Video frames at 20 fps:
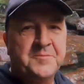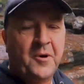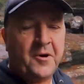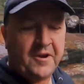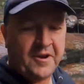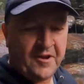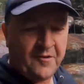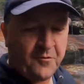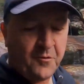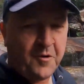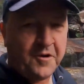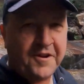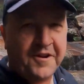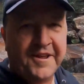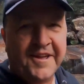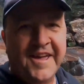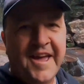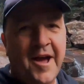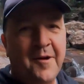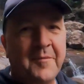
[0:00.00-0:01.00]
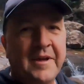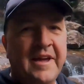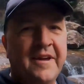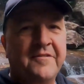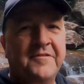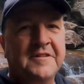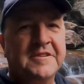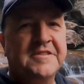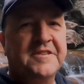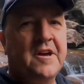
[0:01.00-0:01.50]
spot and I've wanted to come here
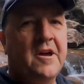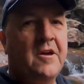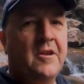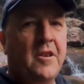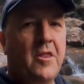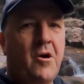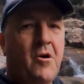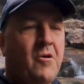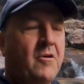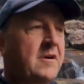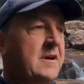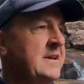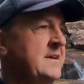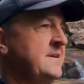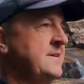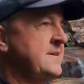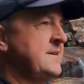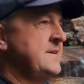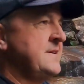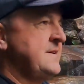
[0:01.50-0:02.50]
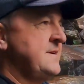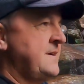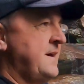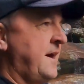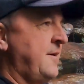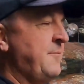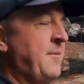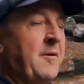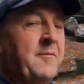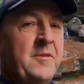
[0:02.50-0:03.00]
for so long,
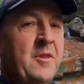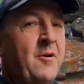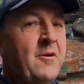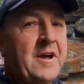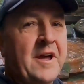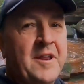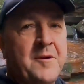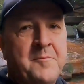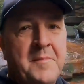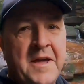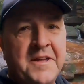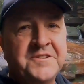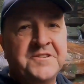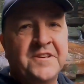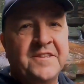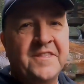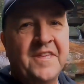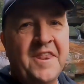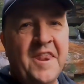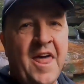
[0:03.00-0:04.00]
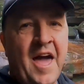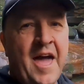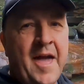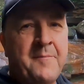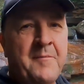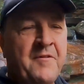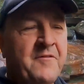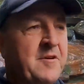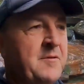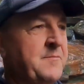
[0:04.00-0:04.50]
and I'm not going to mention the
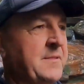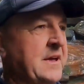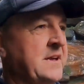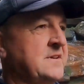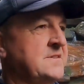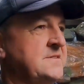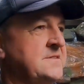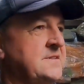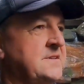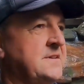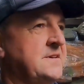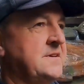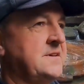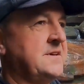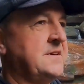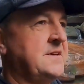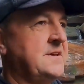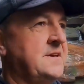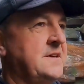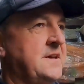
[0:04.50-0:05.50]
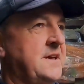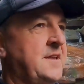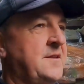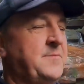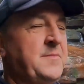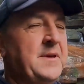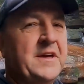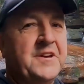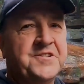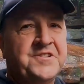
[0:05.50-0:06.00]
name of it because it'd
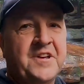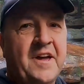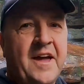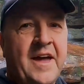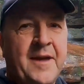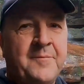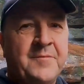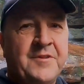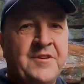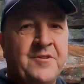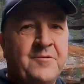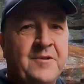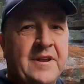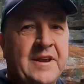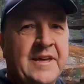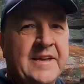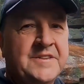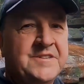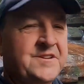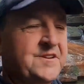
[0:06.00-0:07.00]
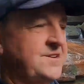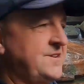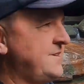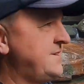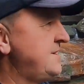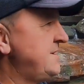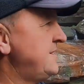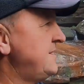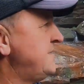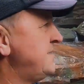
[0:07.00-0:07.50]
be a shame to
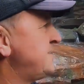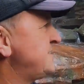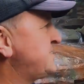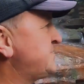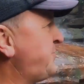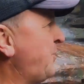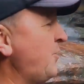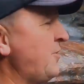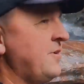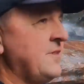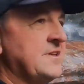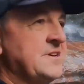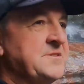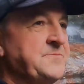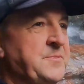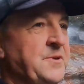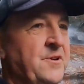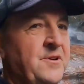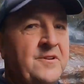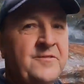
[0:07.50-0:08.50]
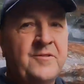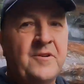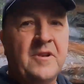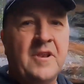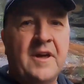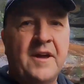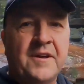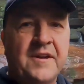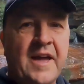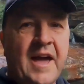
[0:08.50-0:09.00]
spoil this beautiful
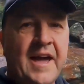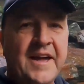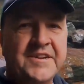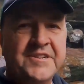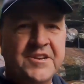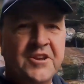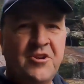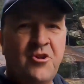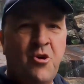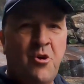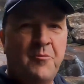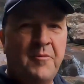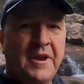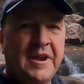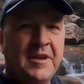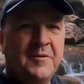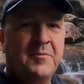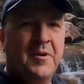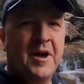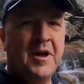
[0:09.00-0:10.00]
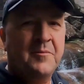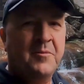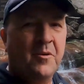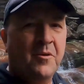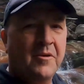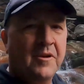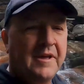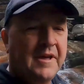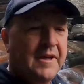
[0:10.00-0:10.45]
location. Not many people